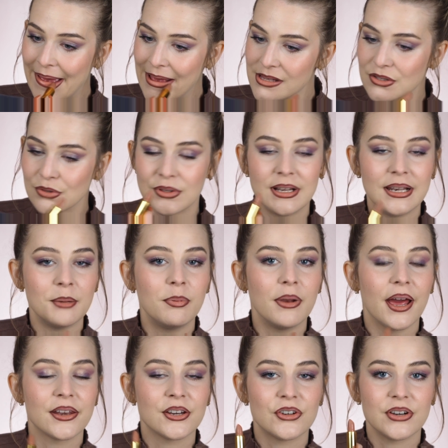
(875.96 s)
So the lip
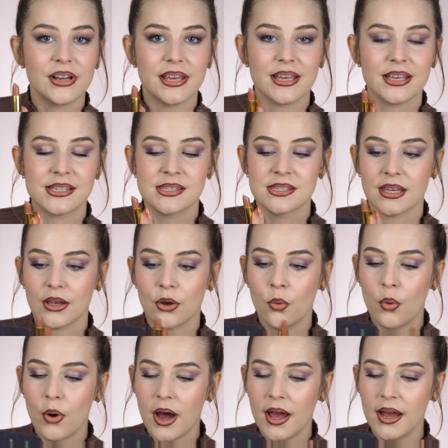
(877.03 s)
liner is
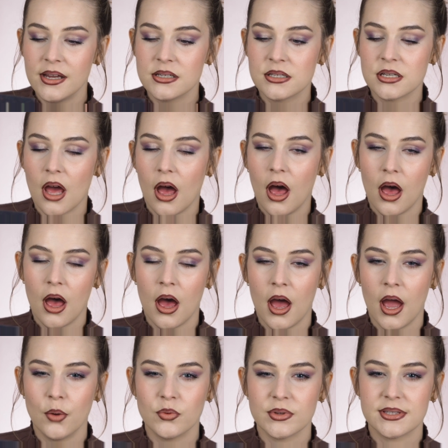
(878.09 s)
quite,
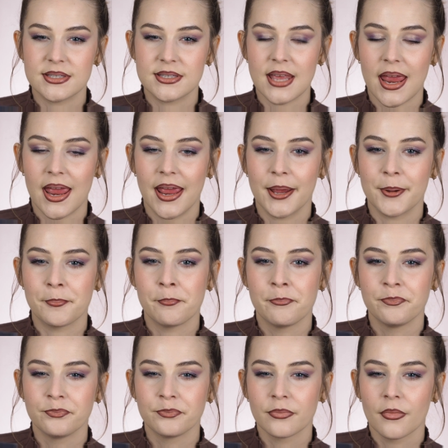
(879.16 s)
I would say,
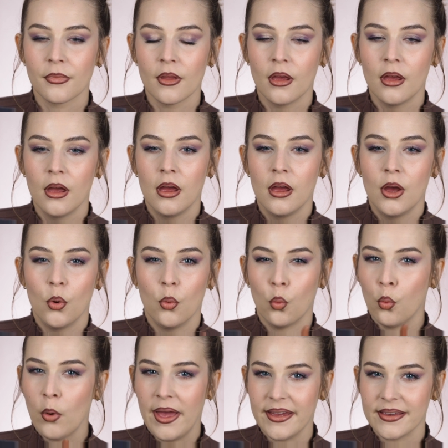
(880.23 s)

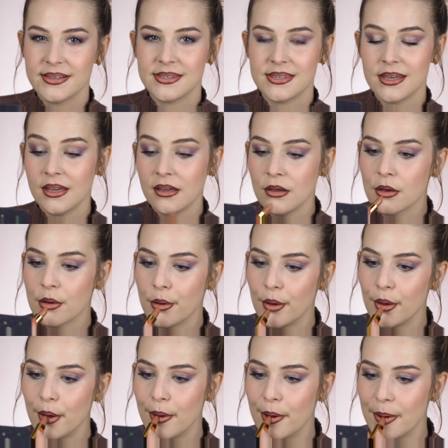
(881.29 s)
waxy,
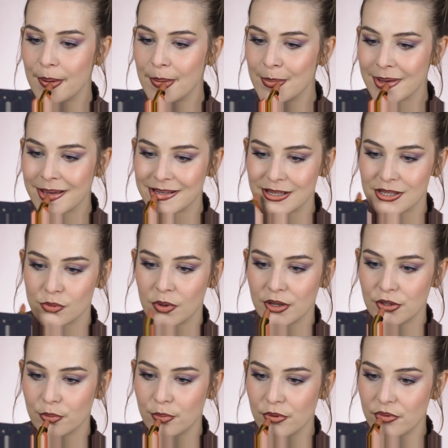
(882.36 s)
because it's
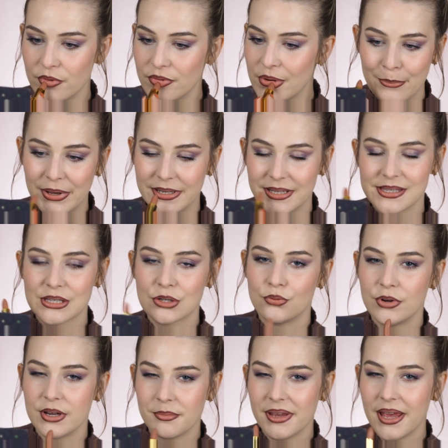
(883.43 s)
waterproof, but it's
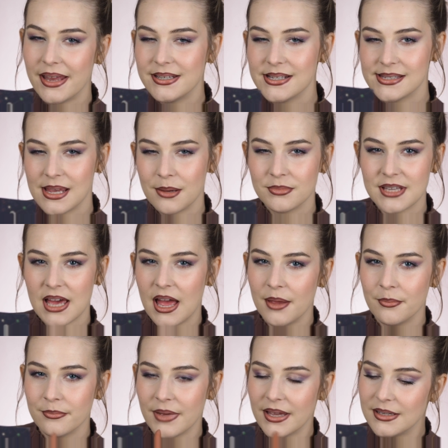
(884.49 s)
creamy at the same
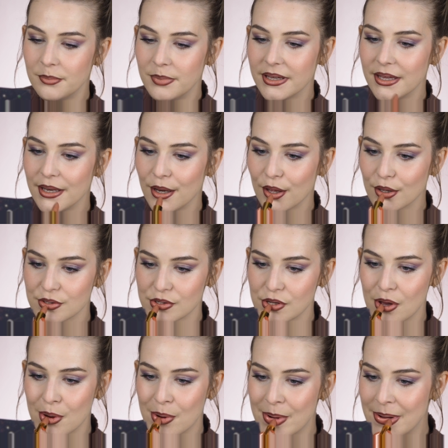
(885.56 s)
time at the beginning,
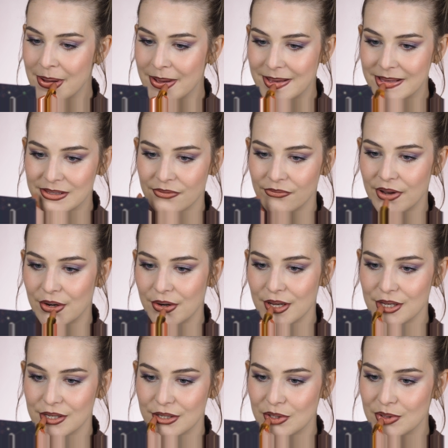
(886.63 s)
so it's very
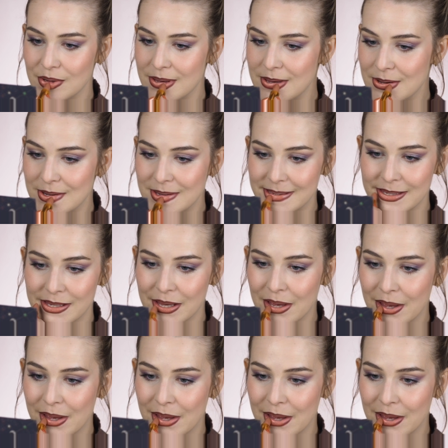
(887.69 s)
easy to use.